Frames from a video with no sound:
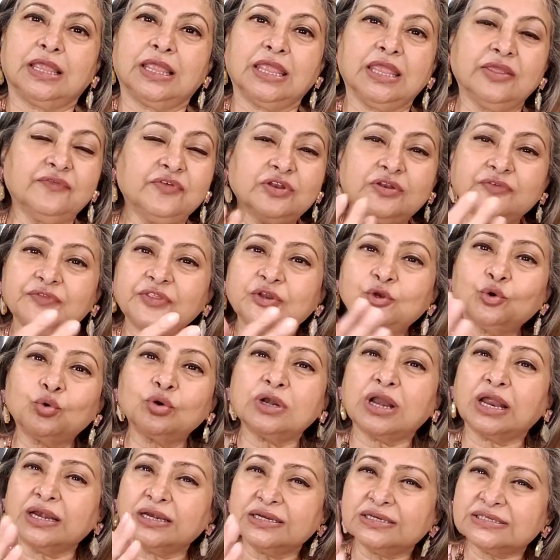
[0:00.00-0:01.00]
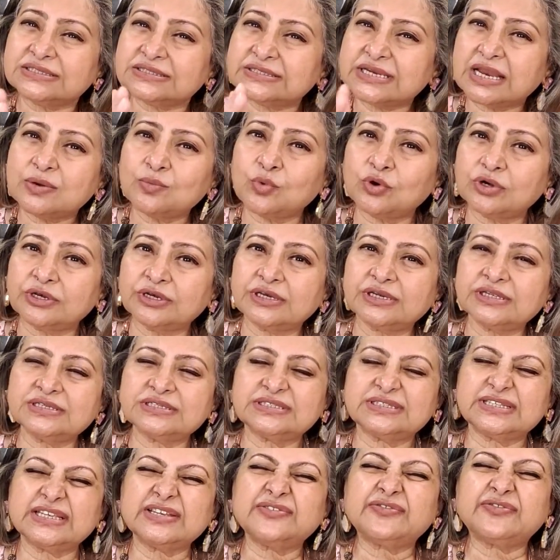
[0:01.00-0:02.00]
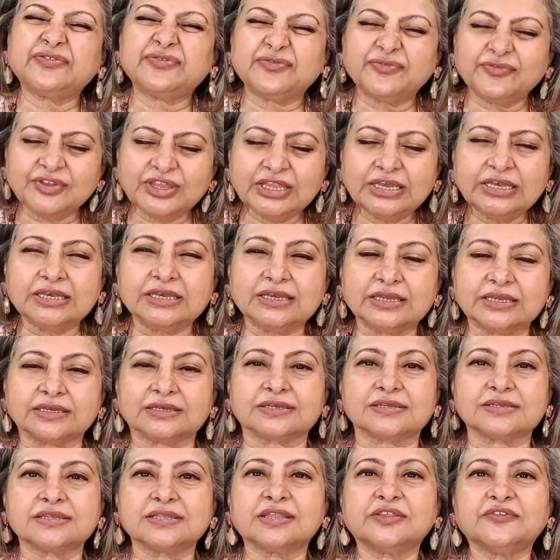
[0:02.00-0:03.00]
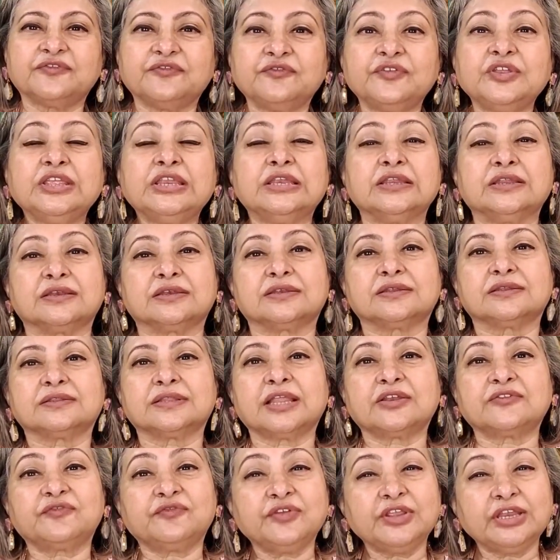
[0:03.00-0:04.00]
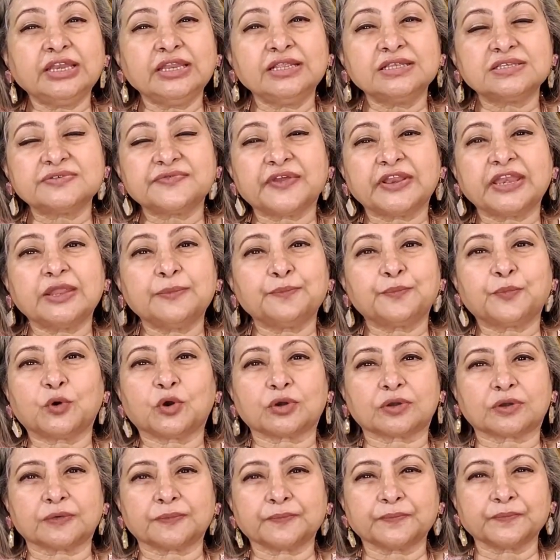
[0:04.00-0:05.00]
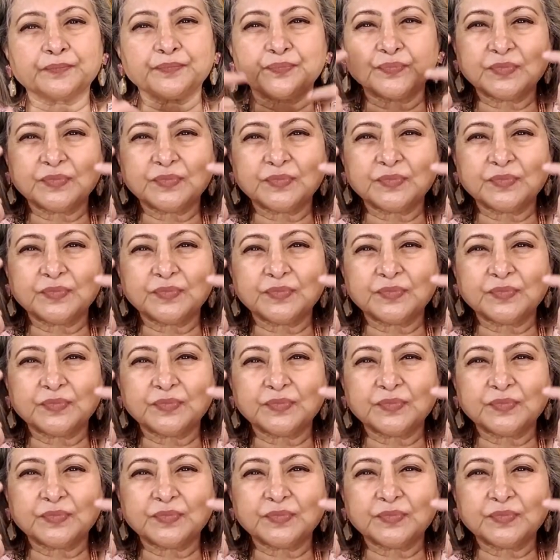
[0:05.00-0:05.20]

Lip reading: Even if they don't understand what it is, they feel it. They feel it. That feeling is very important.